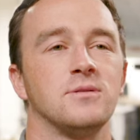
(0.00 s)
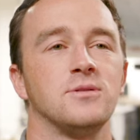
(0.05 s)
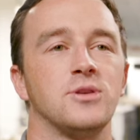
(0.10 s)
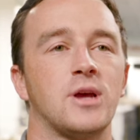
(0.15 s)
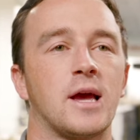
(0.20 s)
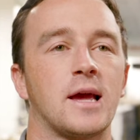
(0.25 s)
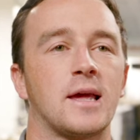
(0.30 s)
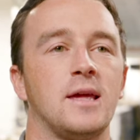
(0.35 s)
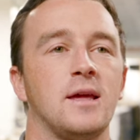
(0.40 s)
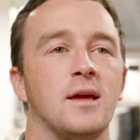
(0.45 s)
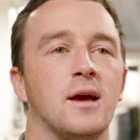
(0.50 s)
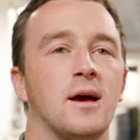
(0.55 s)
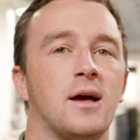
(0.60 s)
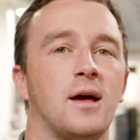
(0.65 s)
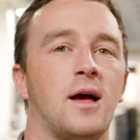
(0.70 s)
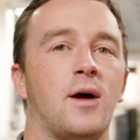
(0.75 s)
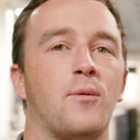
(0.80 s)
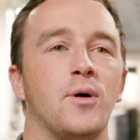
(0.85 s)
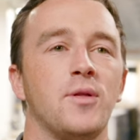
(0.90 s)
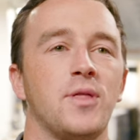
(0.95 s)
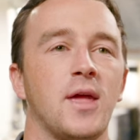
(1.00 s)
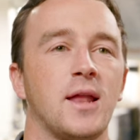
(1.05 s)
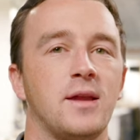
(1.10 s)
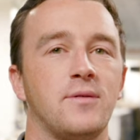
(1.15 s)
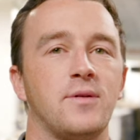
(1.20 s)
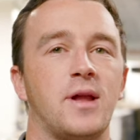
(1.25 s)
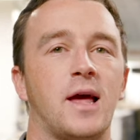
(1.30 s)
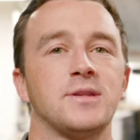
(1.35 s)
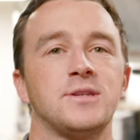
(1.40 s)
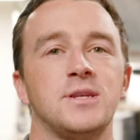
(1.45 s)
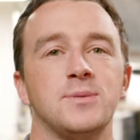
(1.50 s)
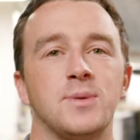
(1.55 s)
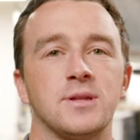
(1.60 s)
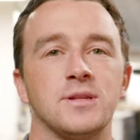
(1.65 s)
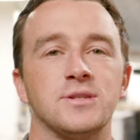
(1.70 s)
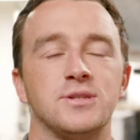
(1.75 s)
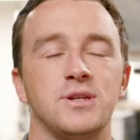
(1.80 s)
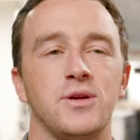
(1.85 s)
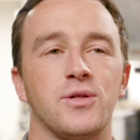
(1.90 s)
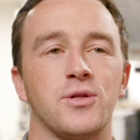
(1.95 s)
Jackie, uh, one thing I didn't even ask you about
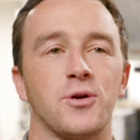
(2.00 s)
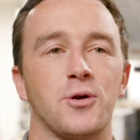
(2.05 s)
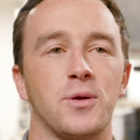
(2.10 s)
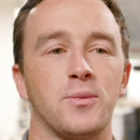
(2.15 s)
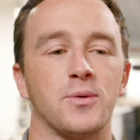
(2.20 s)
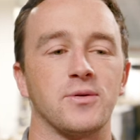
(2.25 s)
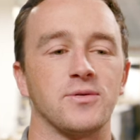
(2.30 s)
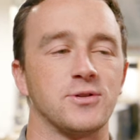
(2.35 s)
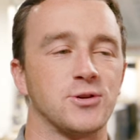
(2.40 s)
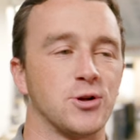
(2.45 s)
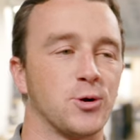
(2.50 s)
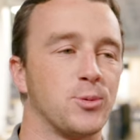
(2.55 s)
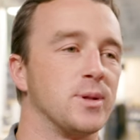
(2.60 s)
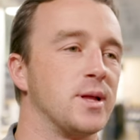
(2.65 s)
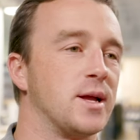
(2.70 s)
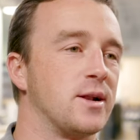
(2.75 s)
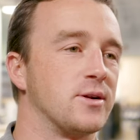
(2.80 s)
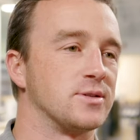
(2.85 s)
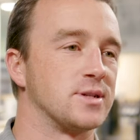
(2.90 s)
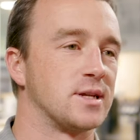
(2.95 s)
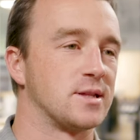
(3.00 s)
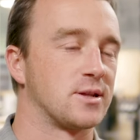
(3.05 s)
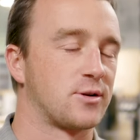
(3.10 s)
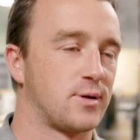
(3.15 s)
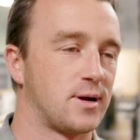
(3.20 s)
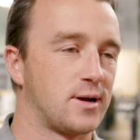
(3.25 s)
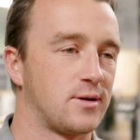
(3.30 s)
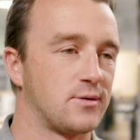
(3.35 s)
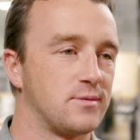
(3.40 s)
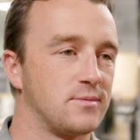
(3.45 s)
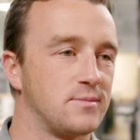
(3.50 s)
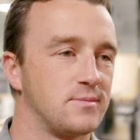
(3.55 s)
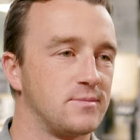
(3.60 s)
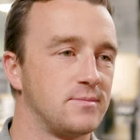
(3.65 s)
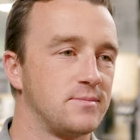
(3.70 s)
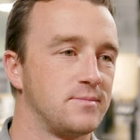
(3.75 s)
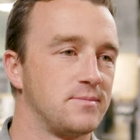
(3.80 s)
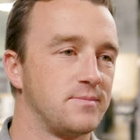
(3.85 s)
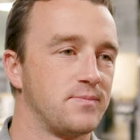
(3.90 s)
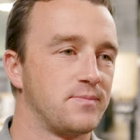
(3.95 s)
the G30 was the turbulators on the crown.
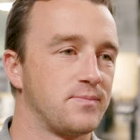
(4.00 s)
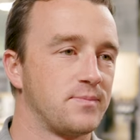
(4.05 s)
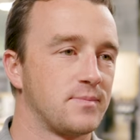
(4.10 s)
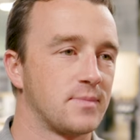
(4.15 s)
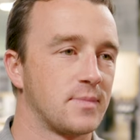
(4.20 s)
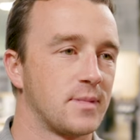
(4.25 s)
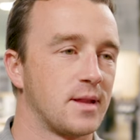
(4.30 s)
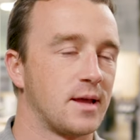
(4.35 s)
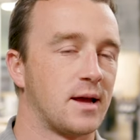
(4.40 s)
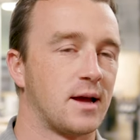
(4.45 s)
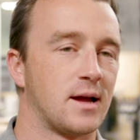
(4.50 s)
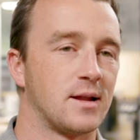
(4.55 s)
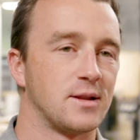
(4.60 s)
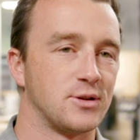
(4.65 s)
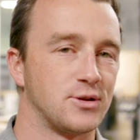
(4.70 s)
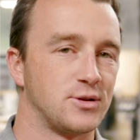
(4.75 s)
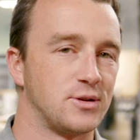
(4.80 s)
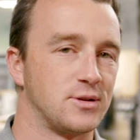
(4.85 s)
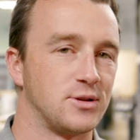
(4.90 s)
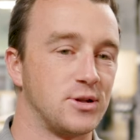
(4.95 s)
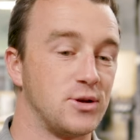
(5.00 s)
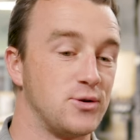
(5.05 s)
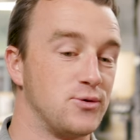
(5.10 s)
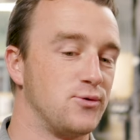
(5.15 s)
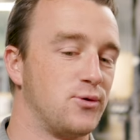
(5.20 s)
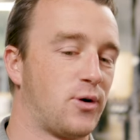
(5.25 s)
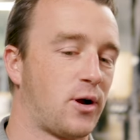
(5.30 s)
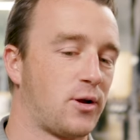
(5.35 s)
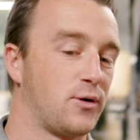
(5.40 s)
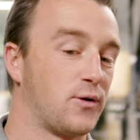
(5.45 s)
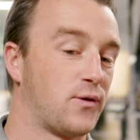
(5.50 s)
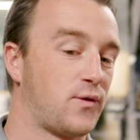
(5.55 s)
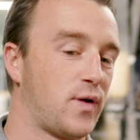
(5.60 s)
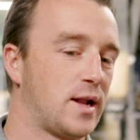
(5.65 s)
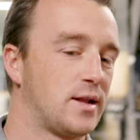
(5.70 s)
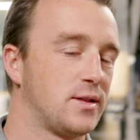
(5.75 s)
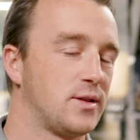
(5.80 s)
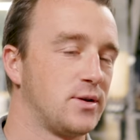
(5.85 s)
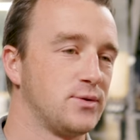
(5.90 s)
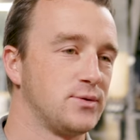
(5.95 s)
Yeah. Uh, do you are you a
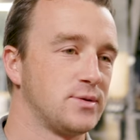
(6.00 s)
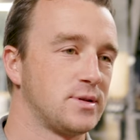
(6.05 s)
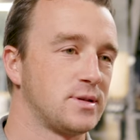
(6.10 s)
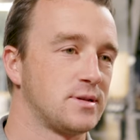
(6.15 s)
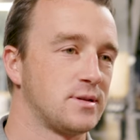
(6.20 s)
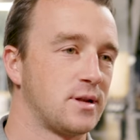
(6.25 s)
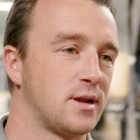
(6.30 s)
fan of those,